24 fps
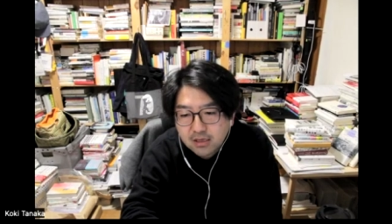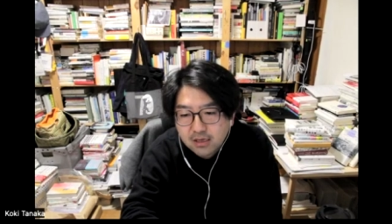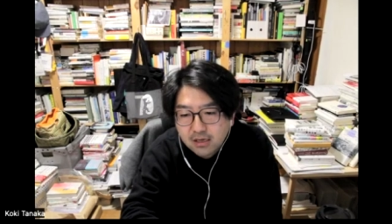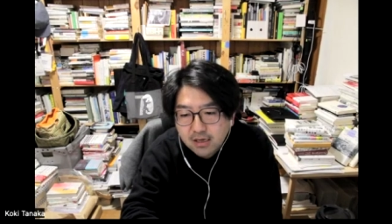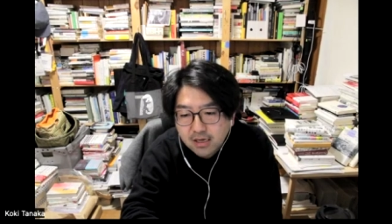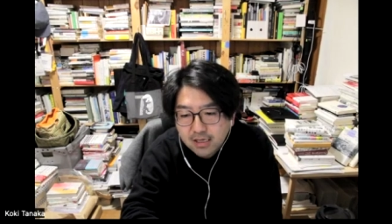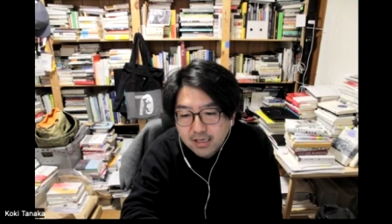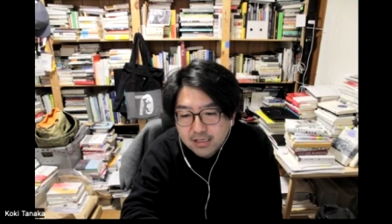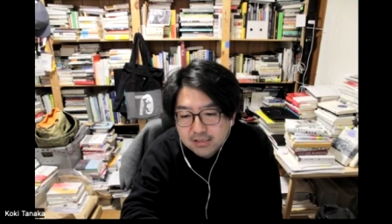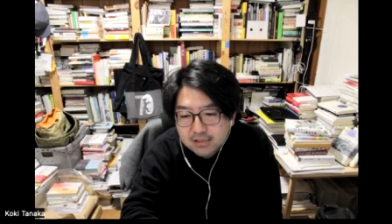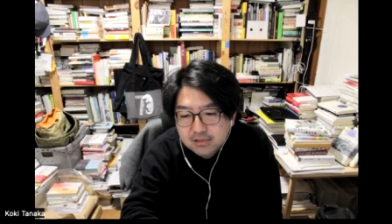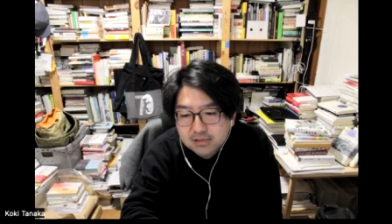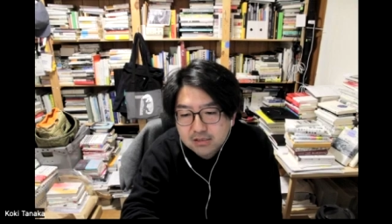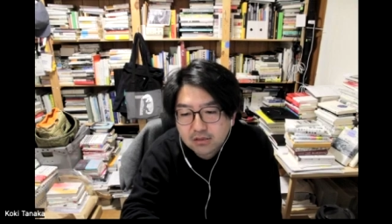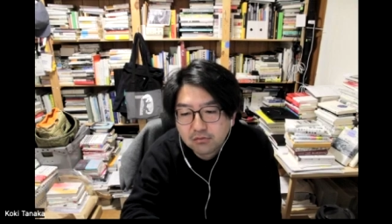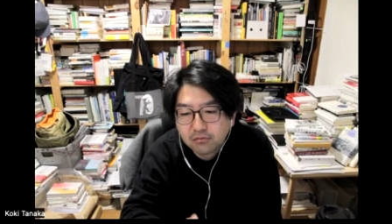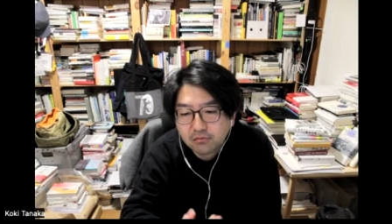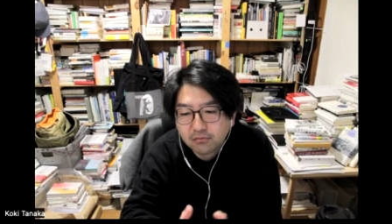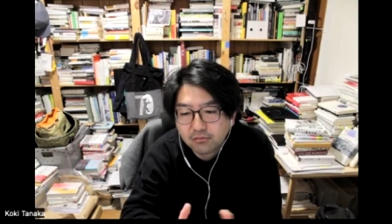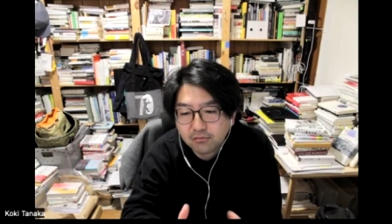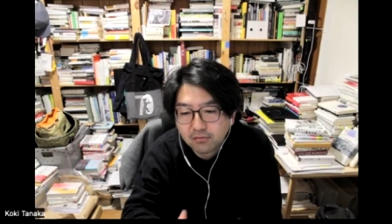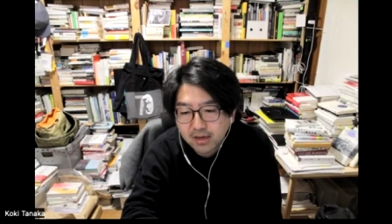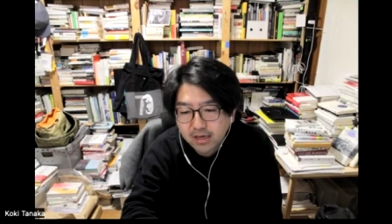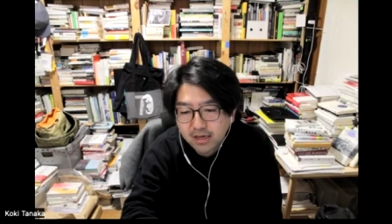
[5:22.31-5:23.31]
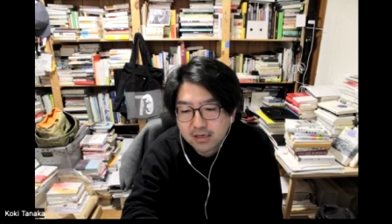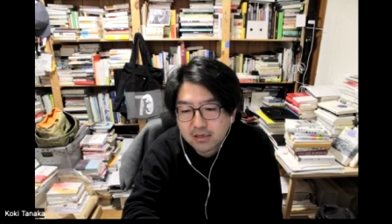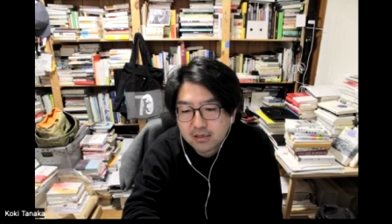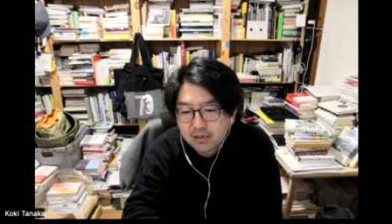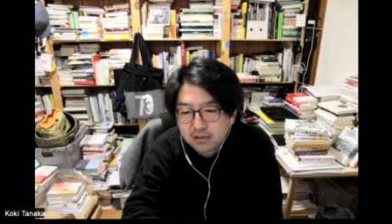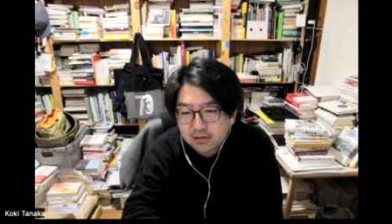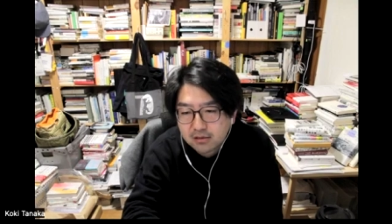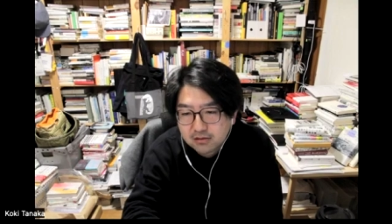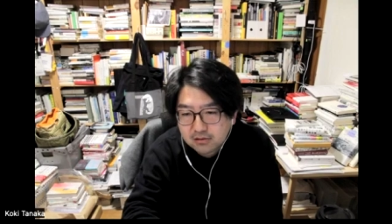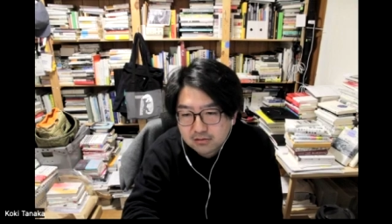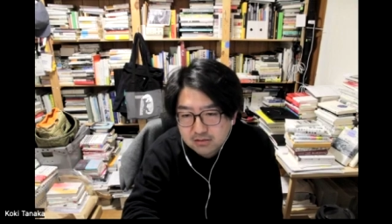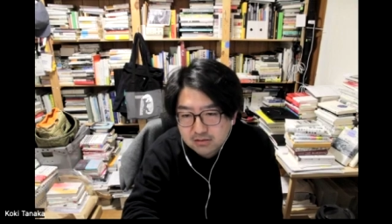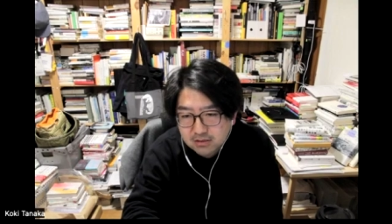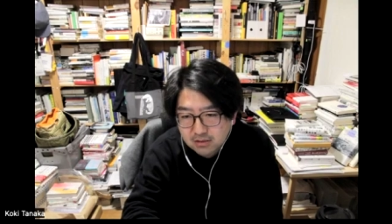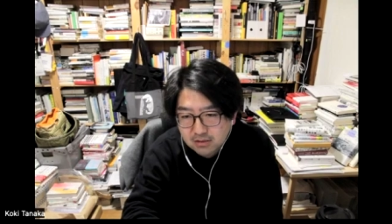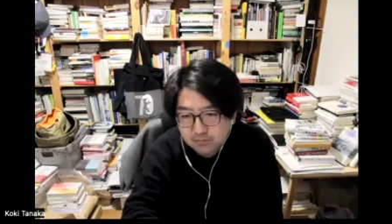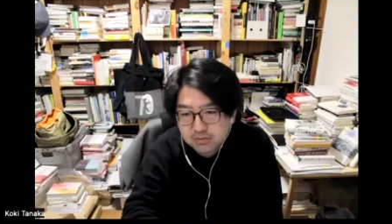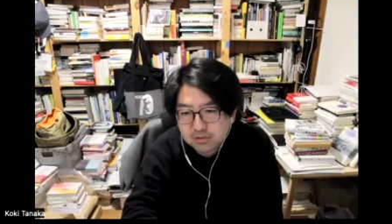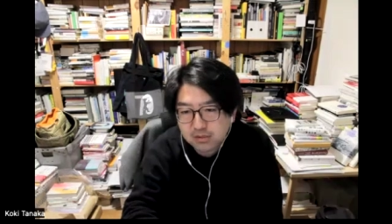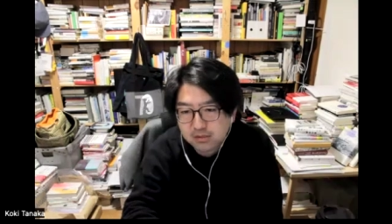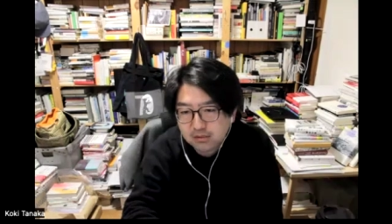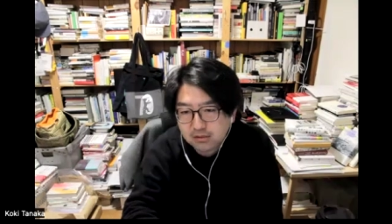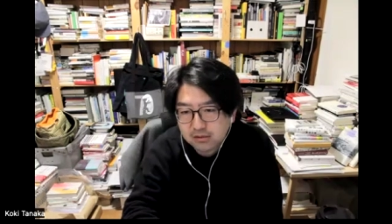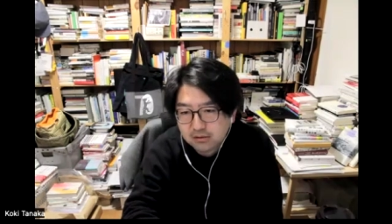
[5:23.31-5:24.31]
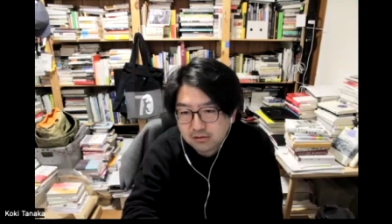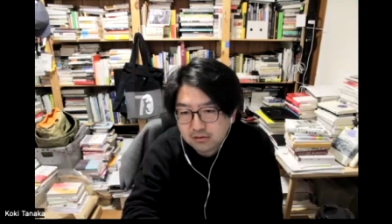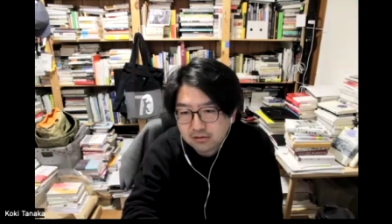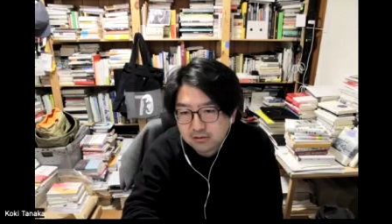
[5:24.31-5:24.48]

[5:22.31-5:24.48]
I still writing something.